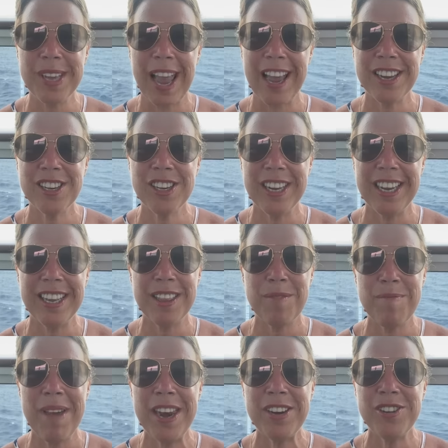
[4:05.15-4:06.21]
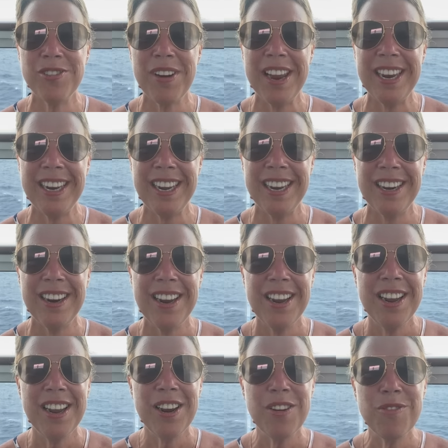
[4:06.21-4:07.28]
actually in the Mediterranean
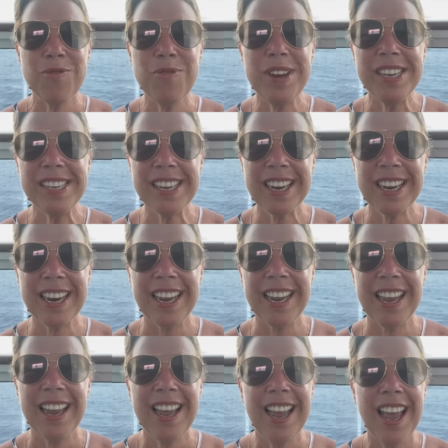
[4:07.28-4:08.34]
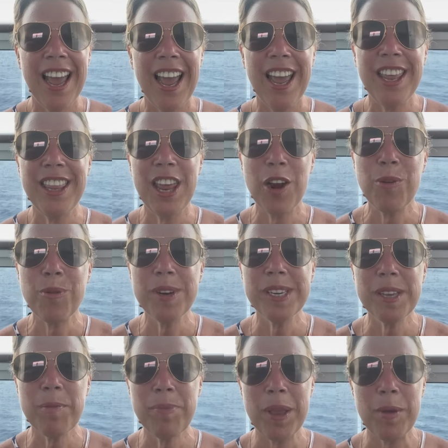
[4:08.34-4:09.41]
recently, there were
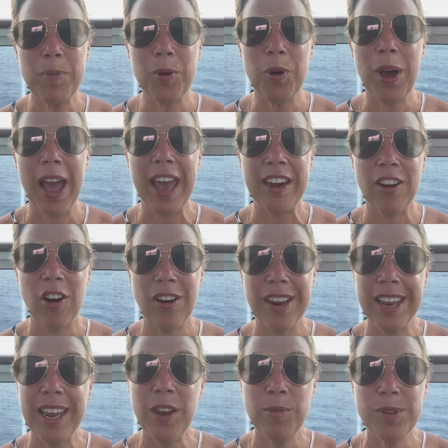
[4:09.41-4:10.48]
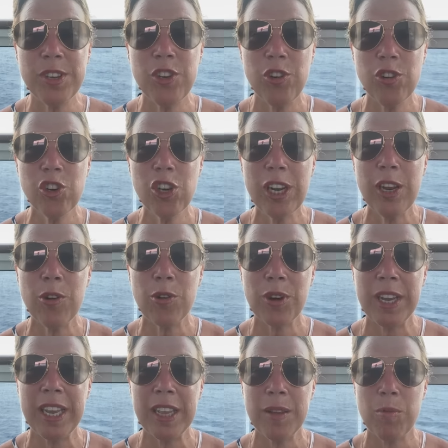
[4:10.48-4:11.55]
some people, and it was usually
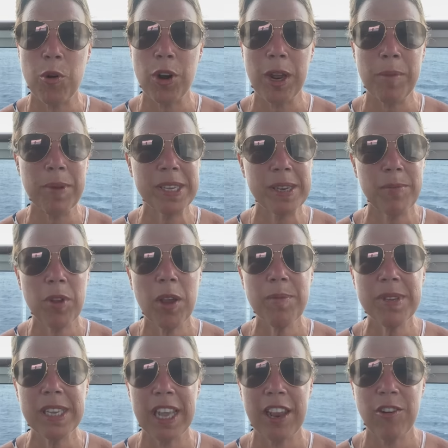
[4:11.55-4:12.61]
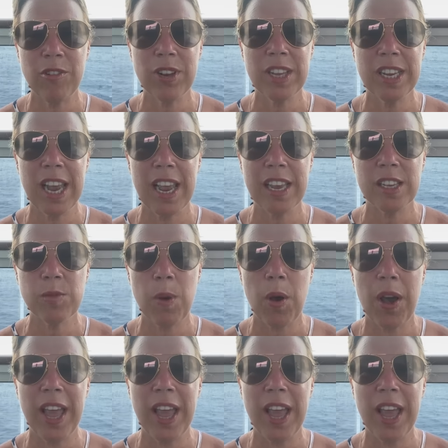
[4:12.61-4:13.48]
early in the morning, but sometimes later in the day as well,